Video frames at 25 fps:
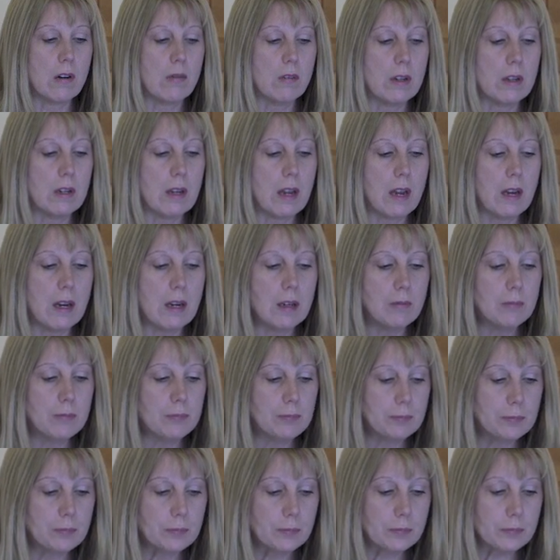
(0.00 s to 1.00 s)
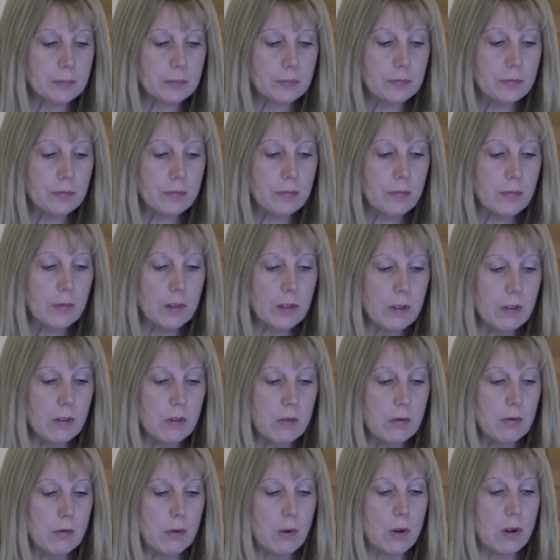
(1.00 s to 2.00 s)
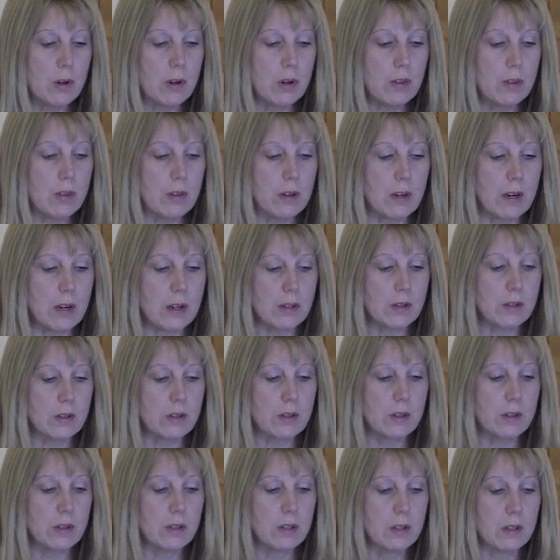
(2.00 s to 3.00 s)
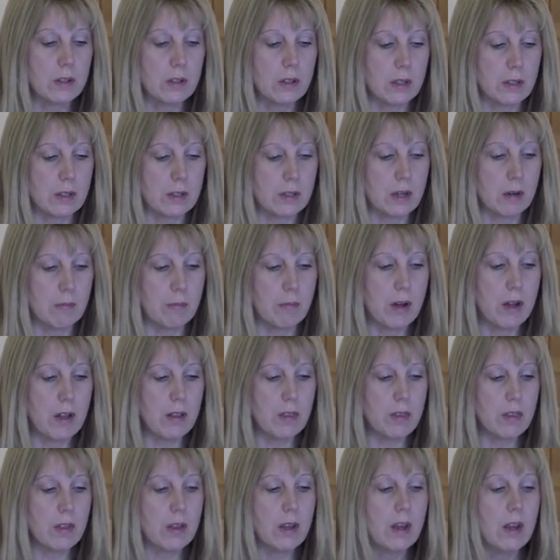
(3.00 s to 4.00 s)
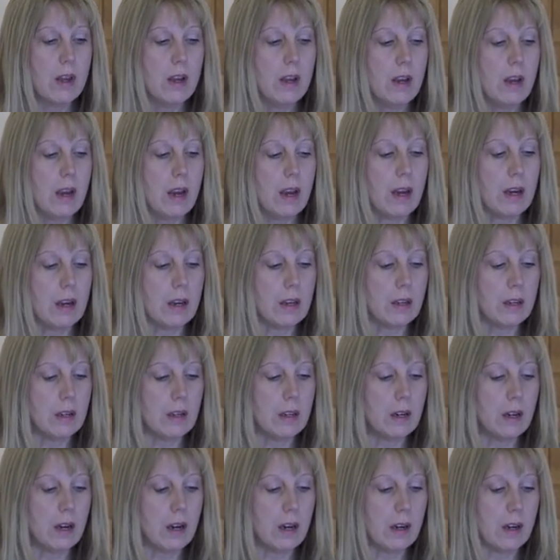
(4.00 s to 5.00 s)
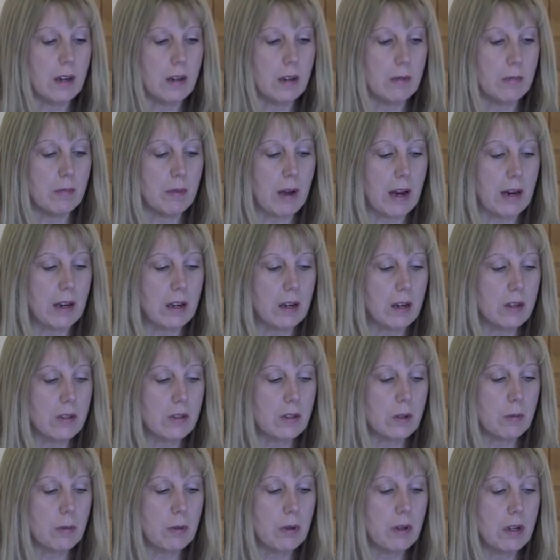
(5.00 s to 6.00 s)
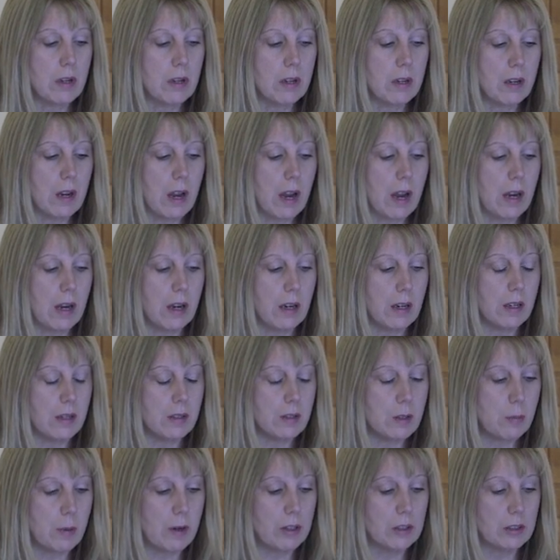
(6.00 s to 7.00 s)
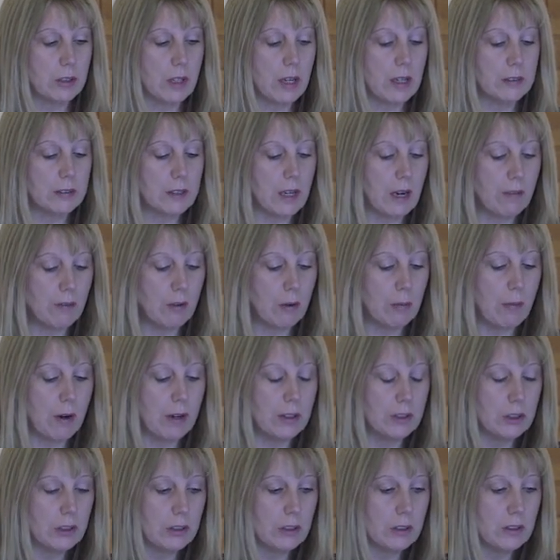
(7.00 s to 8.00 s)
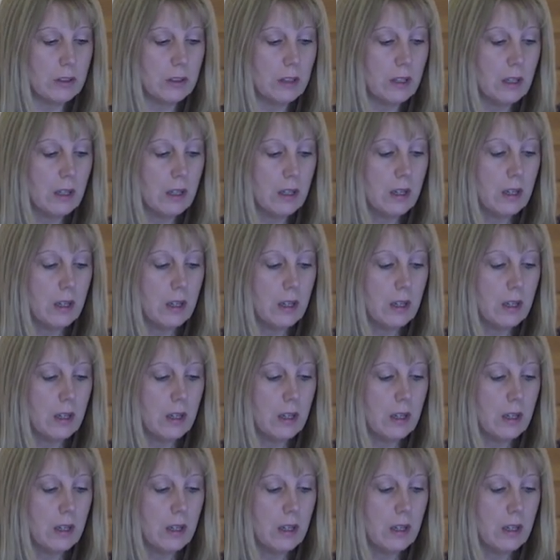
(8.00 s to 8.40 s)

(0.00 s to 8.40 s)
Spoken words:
every day for the next, let's say, month. And I can also put in a specialized affirmation,